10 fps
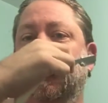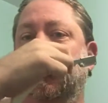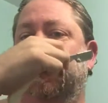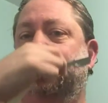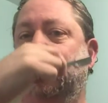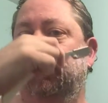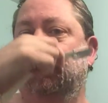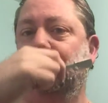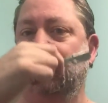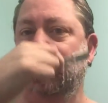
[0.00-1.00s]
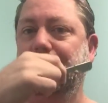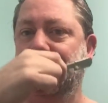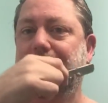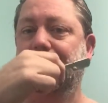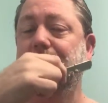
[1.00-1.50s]
If you
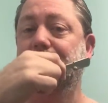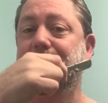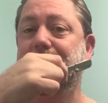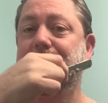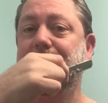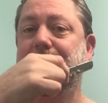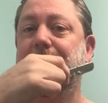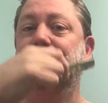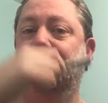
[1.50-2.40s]
get resistance,